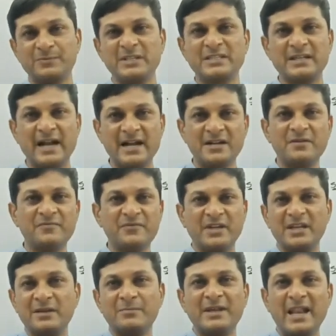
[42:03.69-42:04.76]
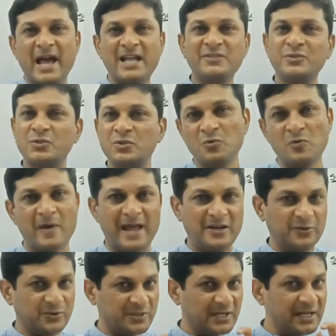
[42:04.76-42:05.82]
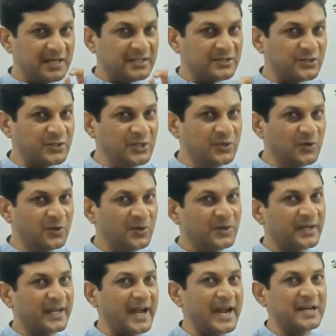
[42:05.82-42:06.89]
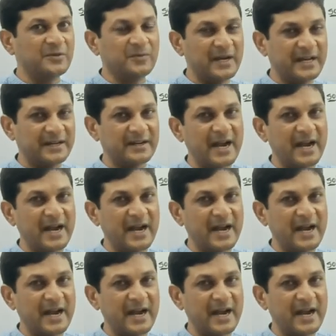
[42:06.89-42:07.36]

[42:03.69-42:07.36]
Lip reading: means random variable has values, 0 and 1.